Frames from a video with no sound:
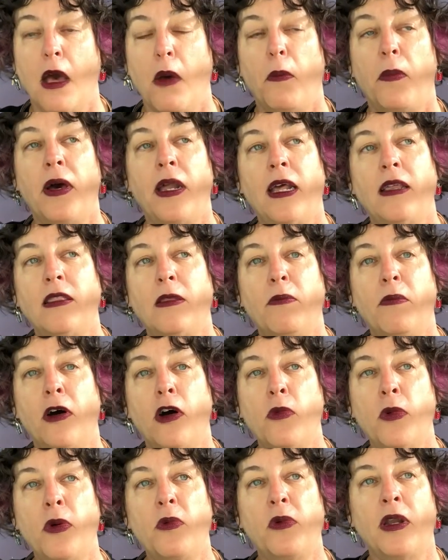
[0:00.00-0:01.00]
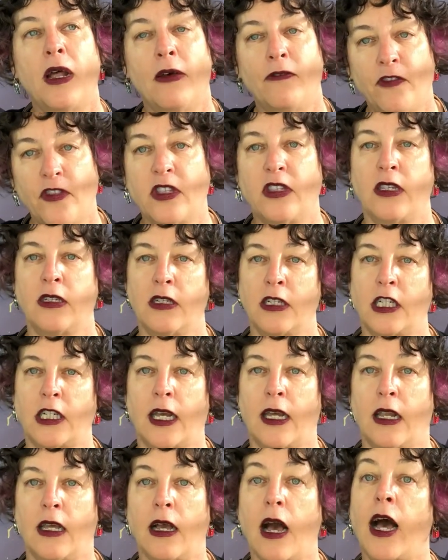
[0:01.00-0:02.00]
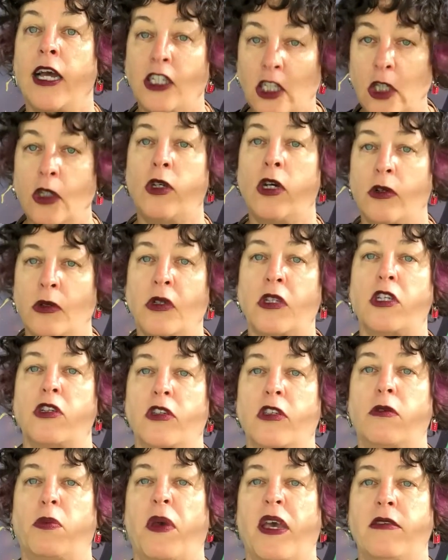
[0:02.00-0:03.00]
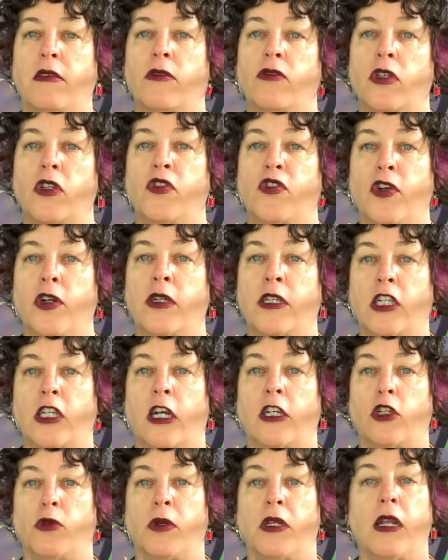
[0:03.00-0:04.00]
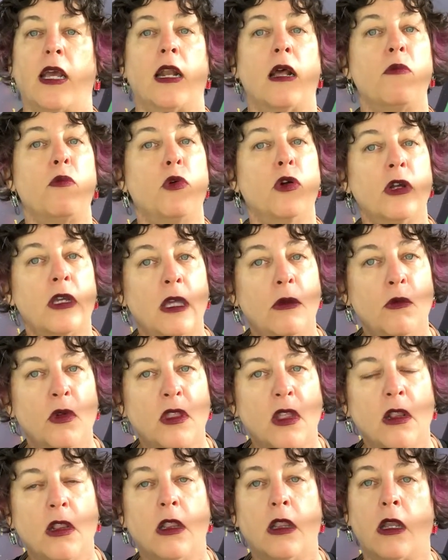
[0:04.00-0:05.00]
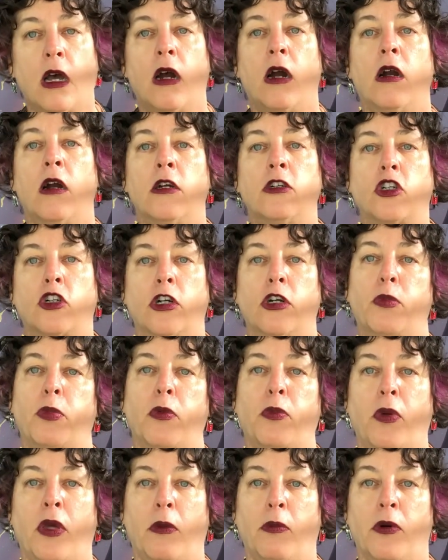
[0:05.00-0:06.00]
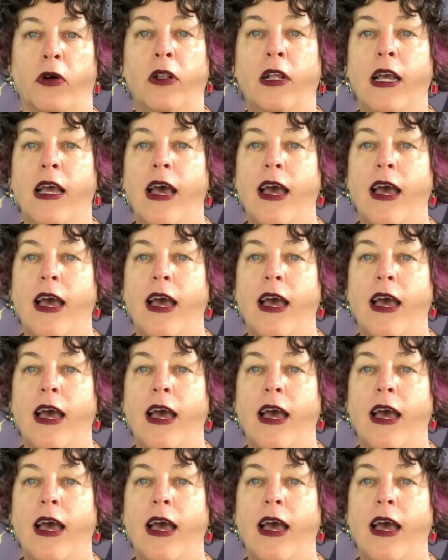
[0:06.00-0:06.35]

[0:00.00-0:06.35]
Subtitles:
But at the moment when I'm facilitating, I do go into a space of deferring judgment, and I'm working with a large group of people.